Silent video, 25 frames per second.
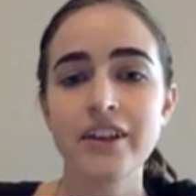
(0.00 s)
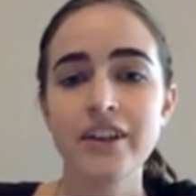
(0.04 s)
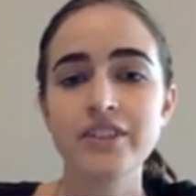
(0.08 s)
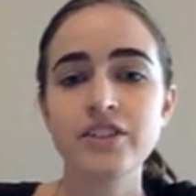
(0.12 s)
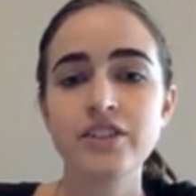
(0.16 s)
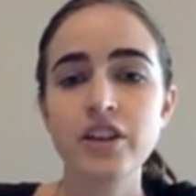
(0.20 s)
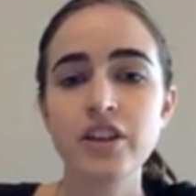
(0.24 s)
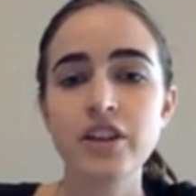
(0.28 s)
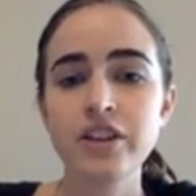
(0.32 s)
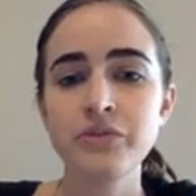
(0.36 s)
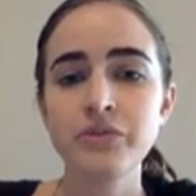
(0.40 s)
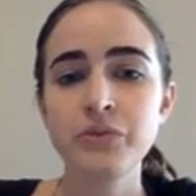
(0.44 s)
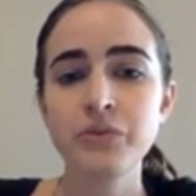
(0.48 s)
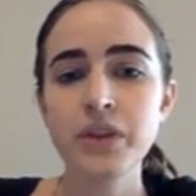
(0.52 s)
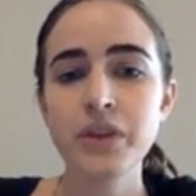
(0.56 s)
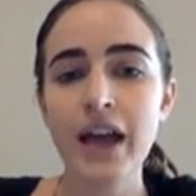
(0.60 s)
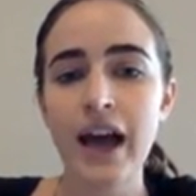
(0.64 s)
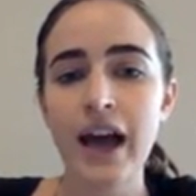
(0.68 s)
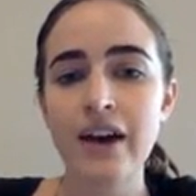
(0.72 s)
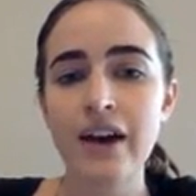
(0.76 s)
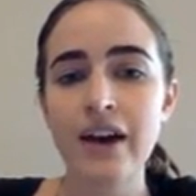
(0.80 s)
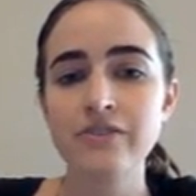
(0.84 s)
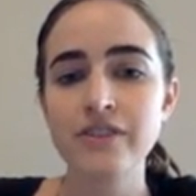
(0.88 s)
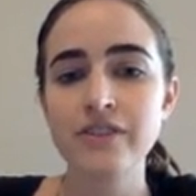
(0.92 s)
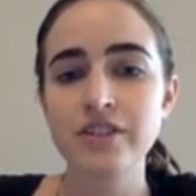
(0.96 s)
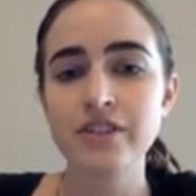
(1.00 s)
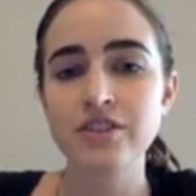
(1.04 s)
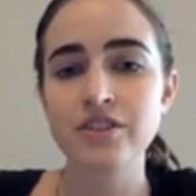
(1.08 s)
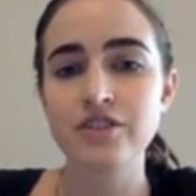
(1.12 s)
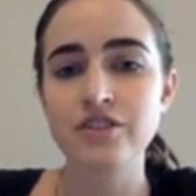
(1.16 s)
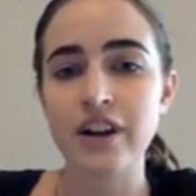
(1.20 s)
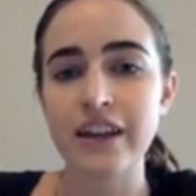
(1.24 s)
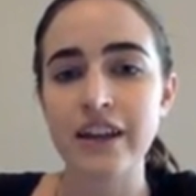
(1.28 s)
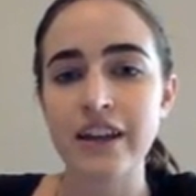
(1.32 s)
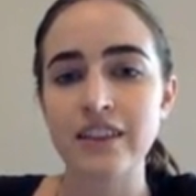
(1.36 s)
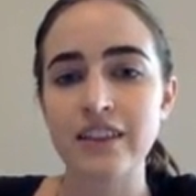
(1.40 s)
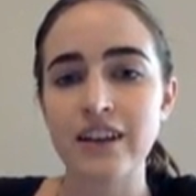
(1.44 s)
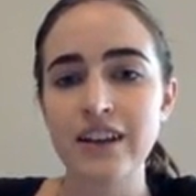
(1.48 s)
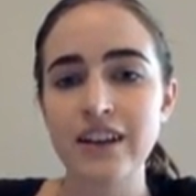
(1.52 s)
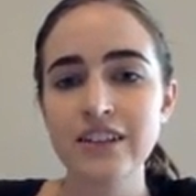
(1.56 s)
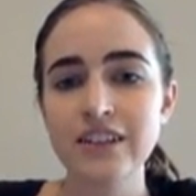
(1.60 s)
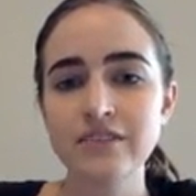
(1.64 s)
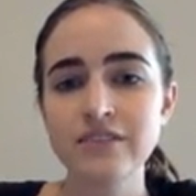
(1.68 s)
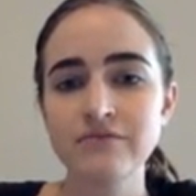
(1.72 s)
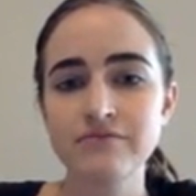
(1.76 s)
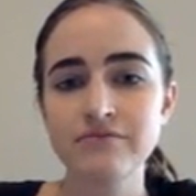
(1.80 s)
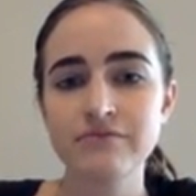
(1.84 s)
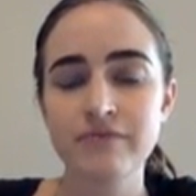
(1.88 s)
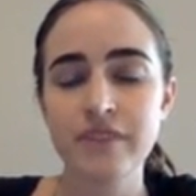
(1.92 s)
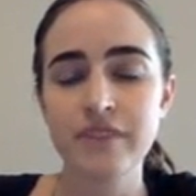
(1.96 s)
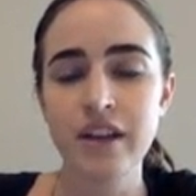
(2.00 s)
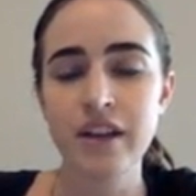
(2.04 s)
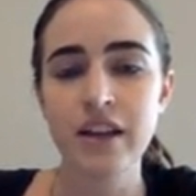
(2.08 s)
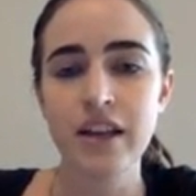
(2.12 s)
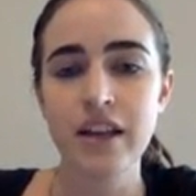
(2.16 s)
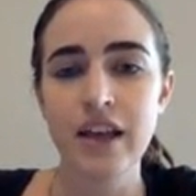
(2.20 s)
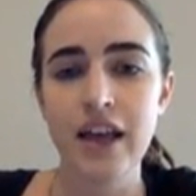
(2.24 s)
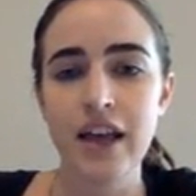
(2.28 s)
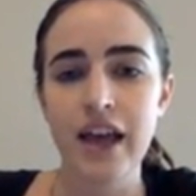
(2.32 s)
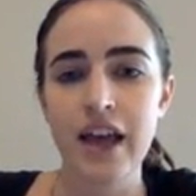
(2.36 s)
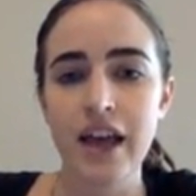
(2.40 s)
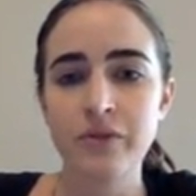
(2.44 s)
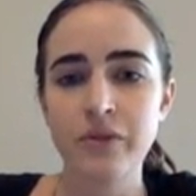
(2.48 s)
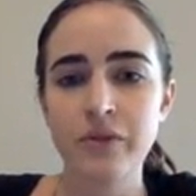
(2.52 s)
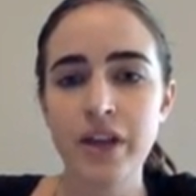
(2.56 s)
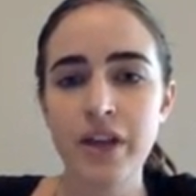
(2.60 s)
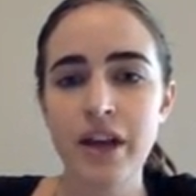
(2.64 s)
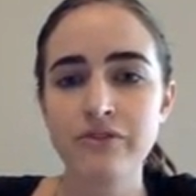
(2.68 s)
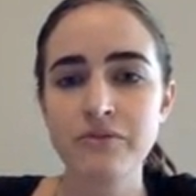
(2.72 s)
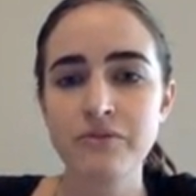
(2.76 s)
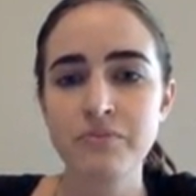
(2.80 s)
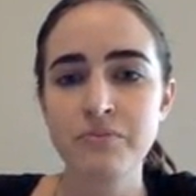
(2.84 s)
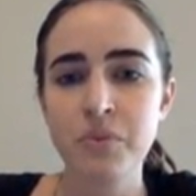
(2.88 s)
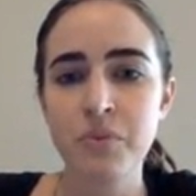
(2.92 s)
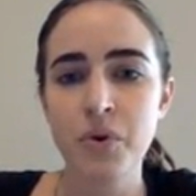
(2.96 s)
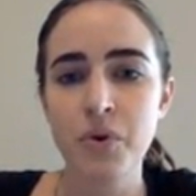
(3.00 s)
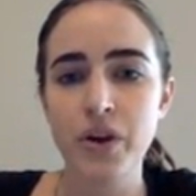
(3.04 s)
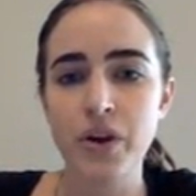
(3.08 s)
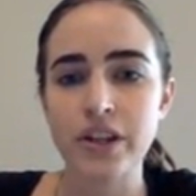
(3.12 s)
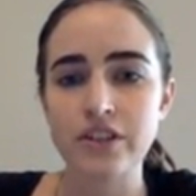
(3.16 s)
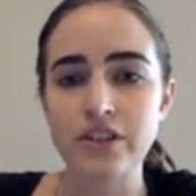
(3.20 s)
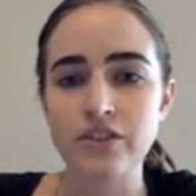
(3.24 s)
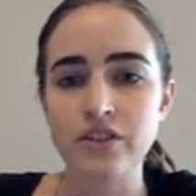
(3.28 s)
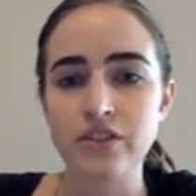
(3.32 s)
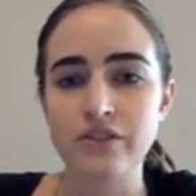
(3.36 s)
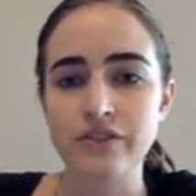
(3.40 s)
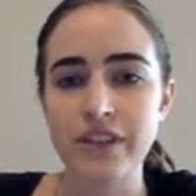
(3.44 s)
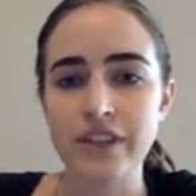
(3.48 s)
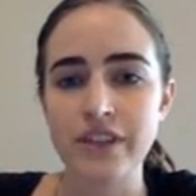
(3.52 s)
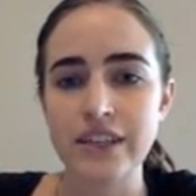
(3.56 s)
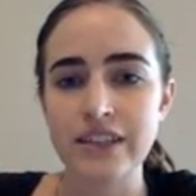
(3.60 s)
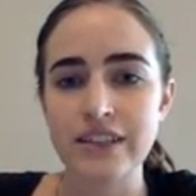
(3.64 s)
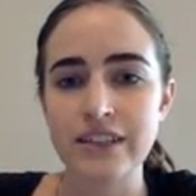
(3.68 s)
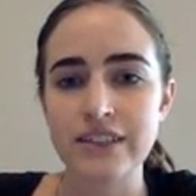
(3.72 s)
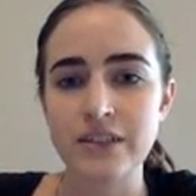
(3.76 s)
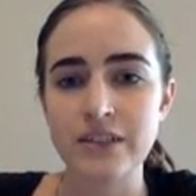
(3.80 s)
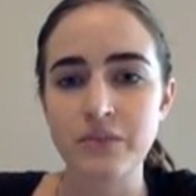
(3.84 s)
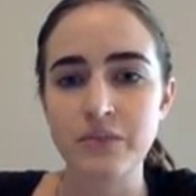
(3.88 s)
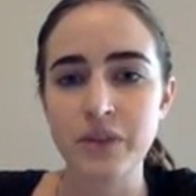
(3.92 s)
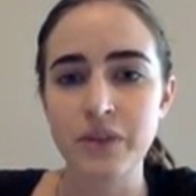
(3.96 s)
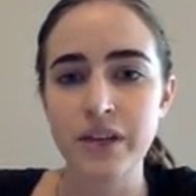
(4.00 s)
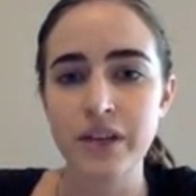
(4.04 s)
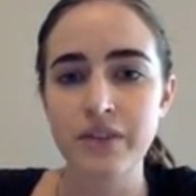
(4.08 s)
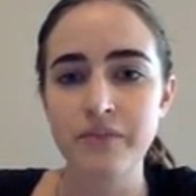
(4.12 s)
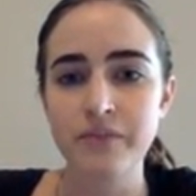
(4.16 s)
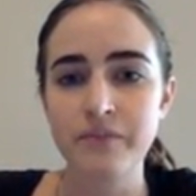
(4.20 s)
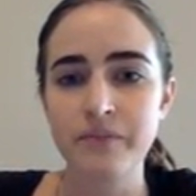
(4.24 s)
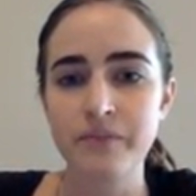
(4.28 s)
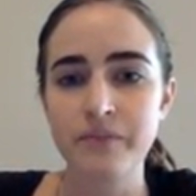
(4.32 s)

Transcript: So if we have a straight line and we have a point over here somewhere,